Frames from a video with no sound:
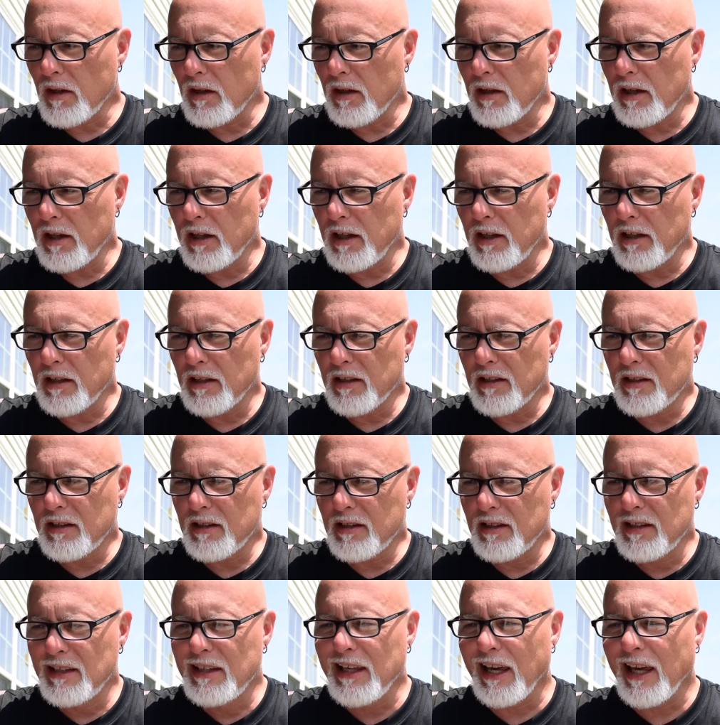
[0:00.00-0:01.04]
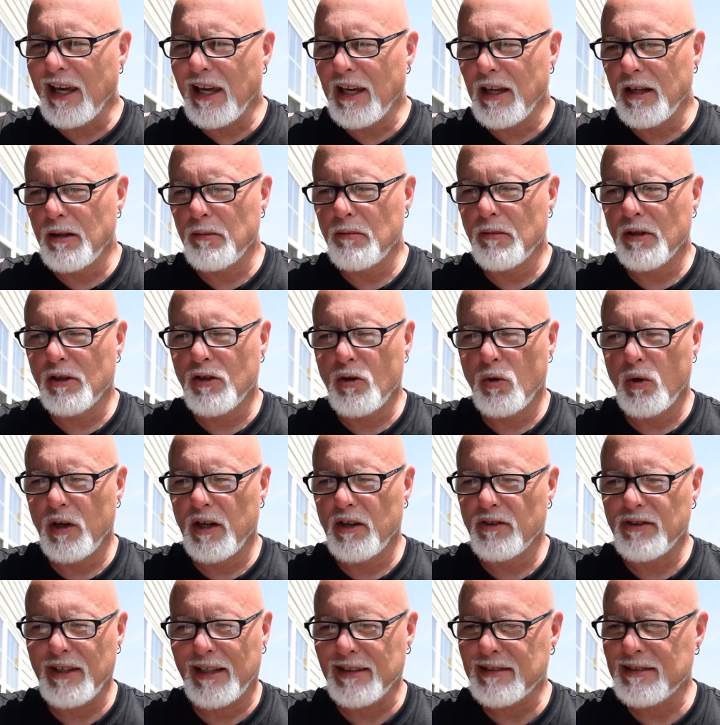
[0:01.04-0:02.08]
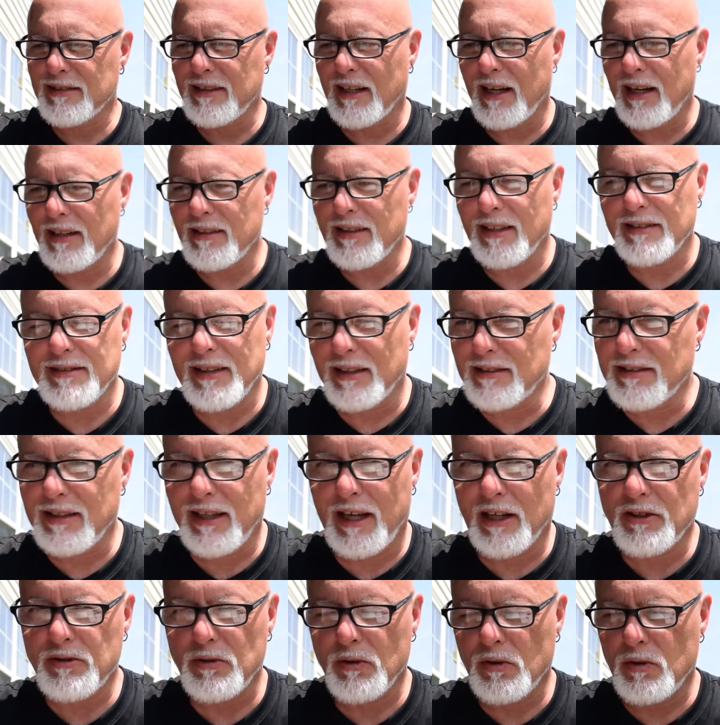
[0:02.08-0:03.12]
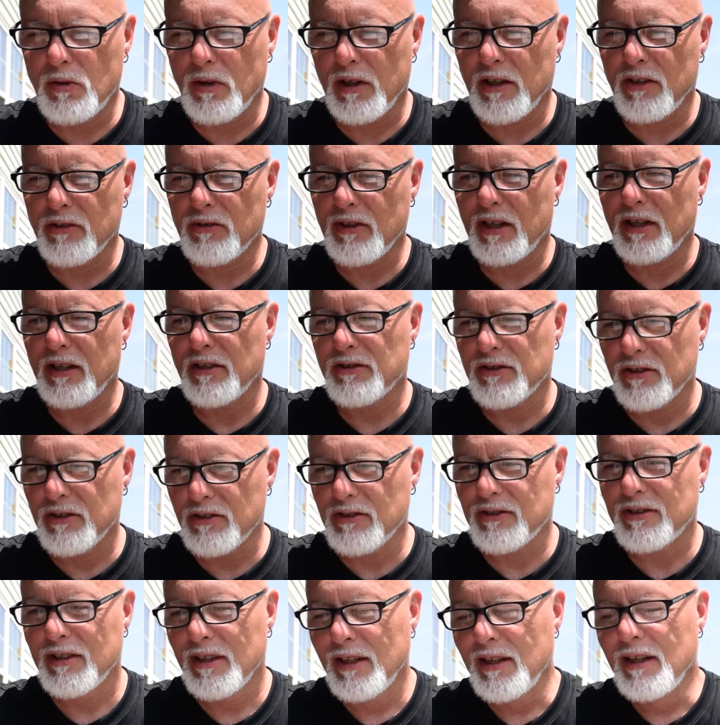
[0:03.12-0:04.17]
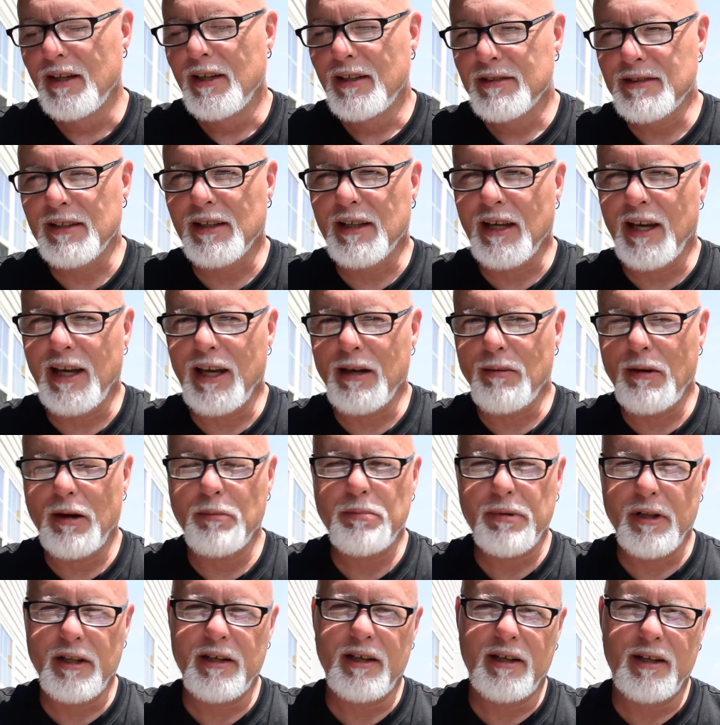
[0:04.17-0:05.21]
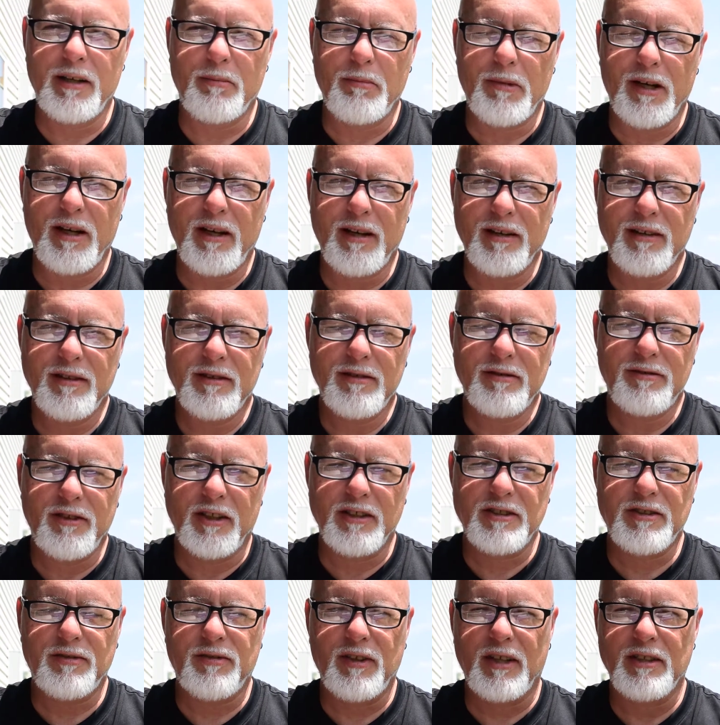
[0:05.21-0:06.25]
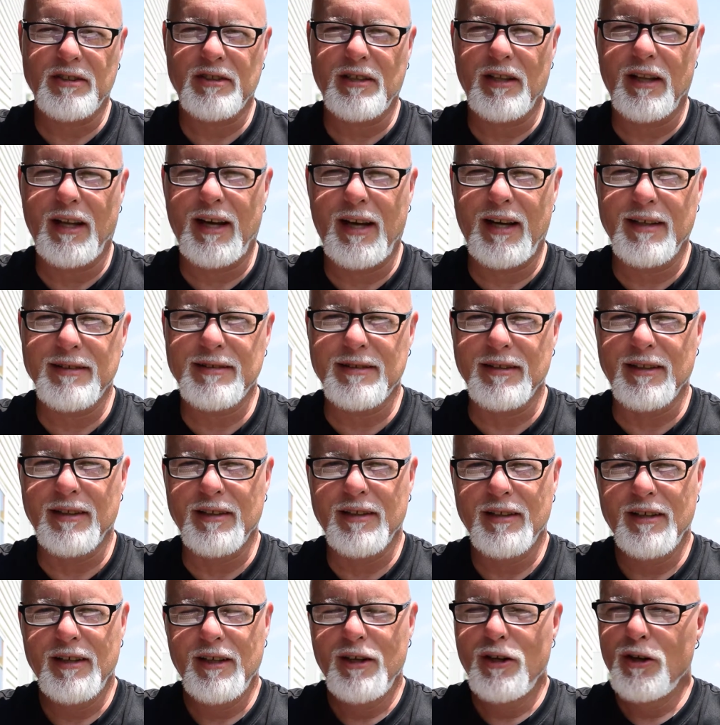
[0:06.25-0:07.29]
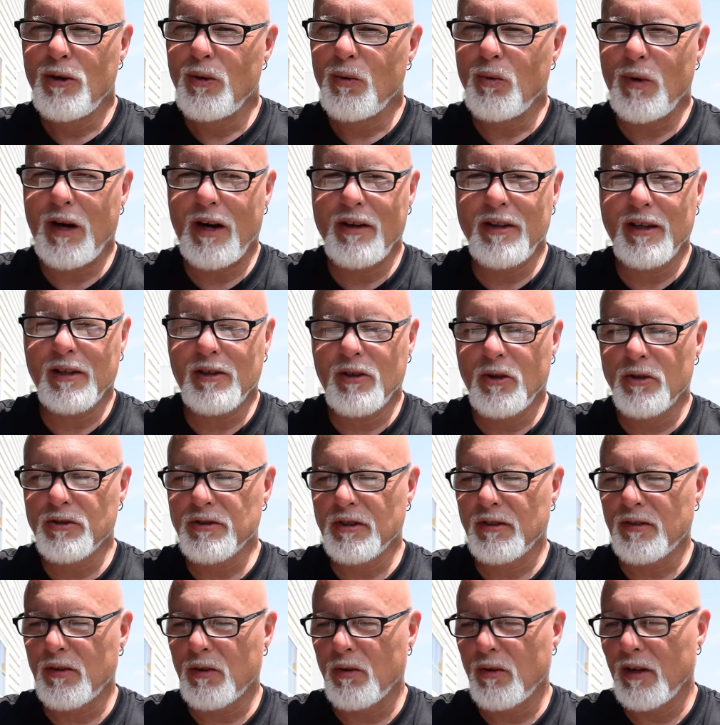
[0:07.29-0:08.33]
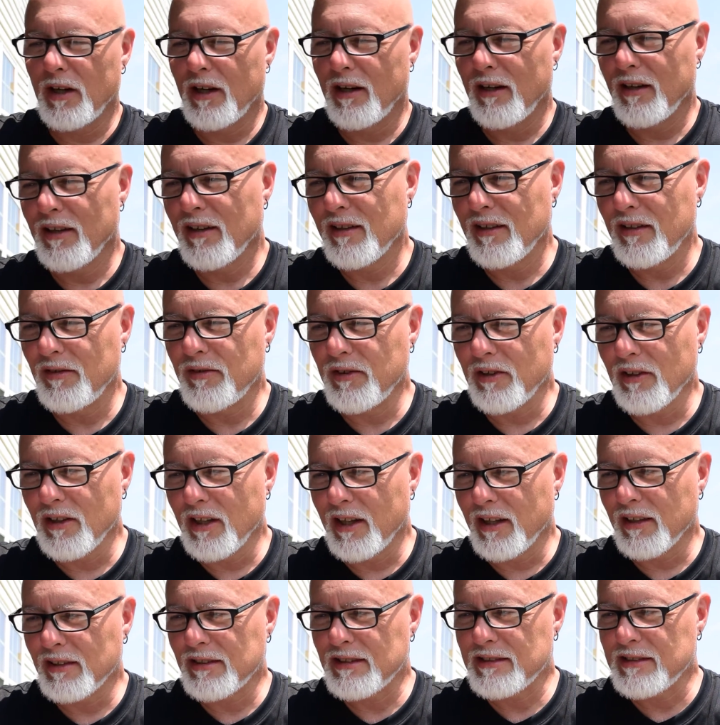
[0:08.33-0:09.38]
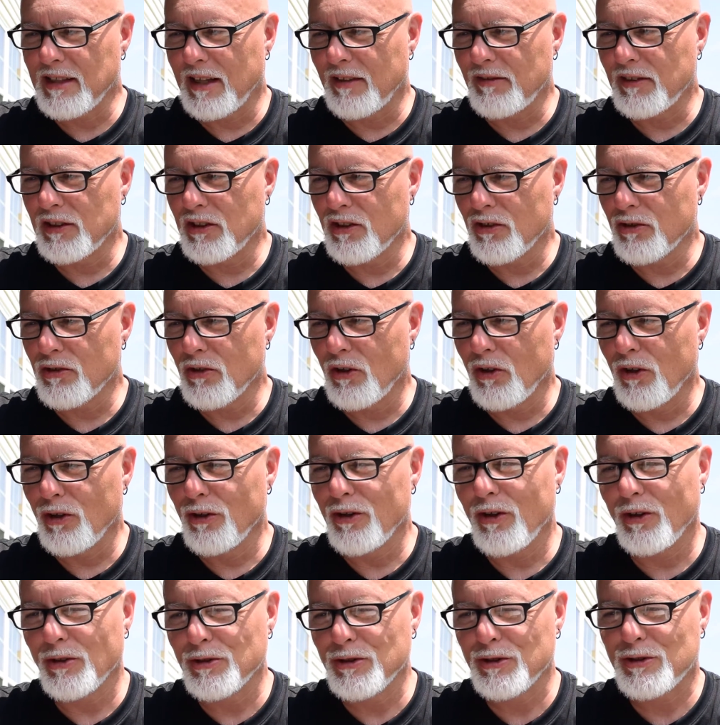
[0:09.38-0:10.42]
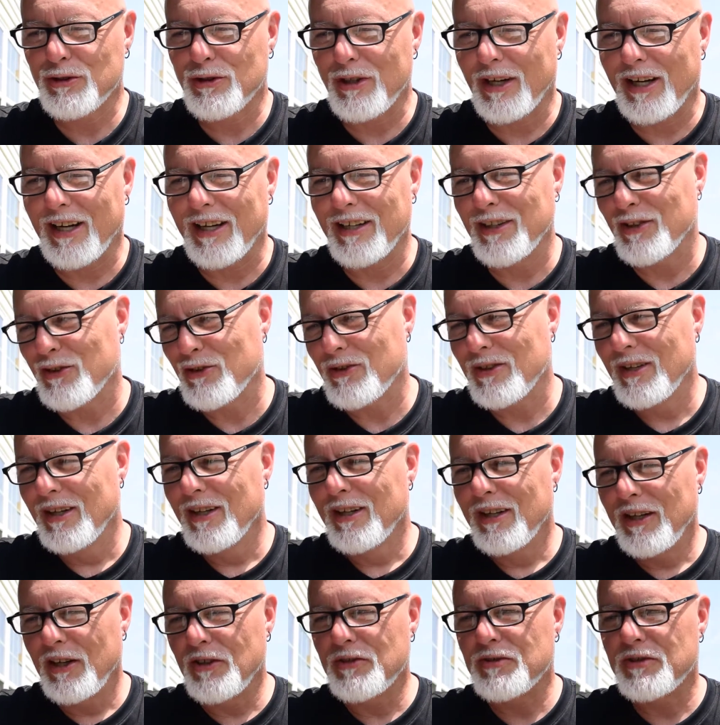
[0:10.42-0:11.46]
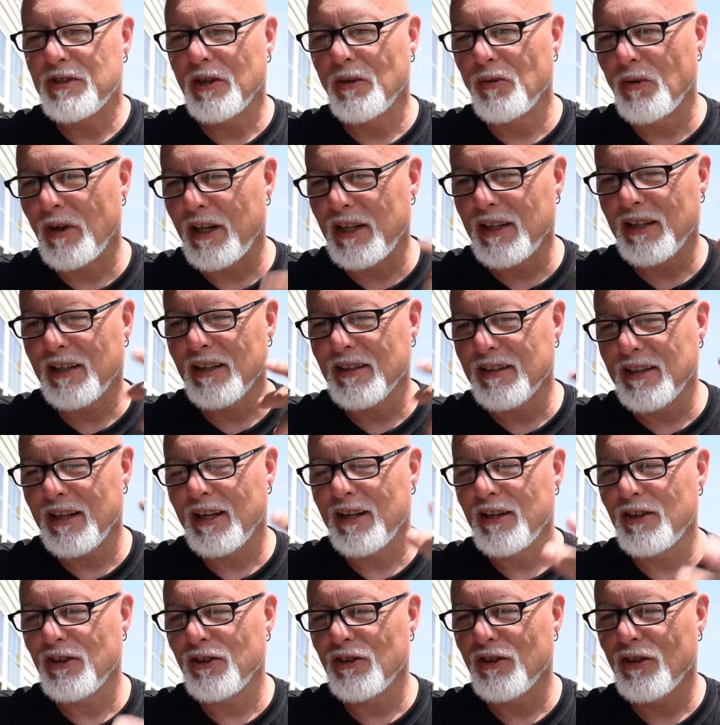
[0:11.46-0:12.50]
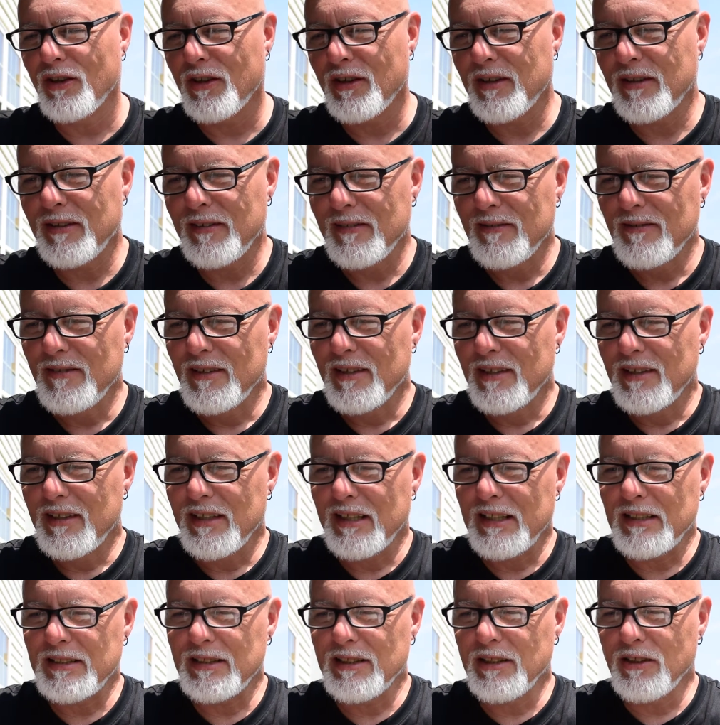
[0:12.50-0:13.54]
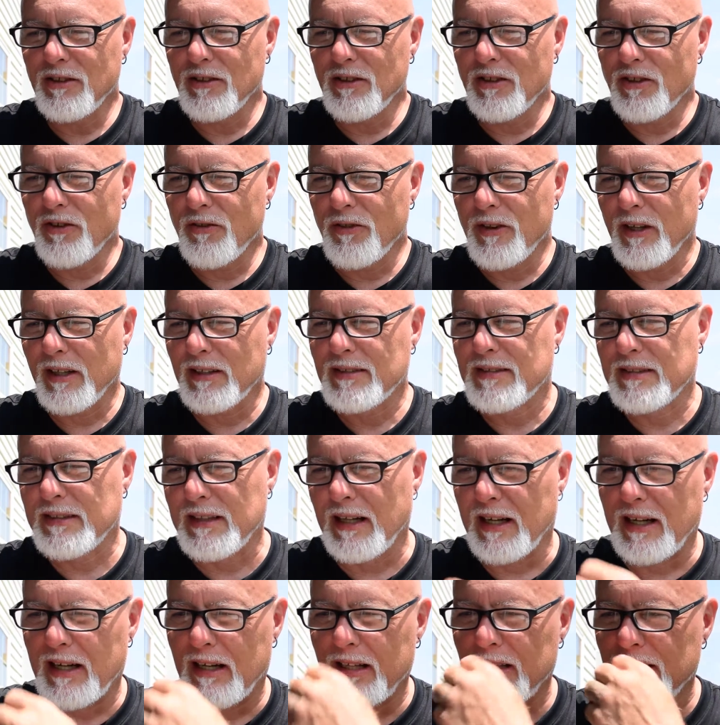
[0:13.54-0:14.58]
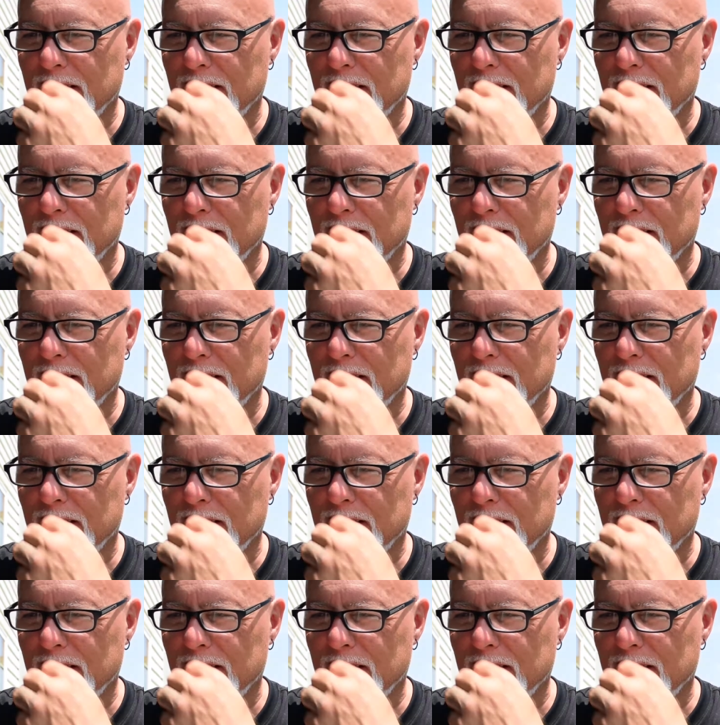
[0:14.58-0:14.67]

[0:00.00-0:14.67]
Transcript: a game quiz. That's not, that's not the actual quiz, right? It's just, it's a game. I played it on my face-to-face class and wow, that goes over well if you're like seven years old. No, just try it. It's interesting way to get that in your in your thick skull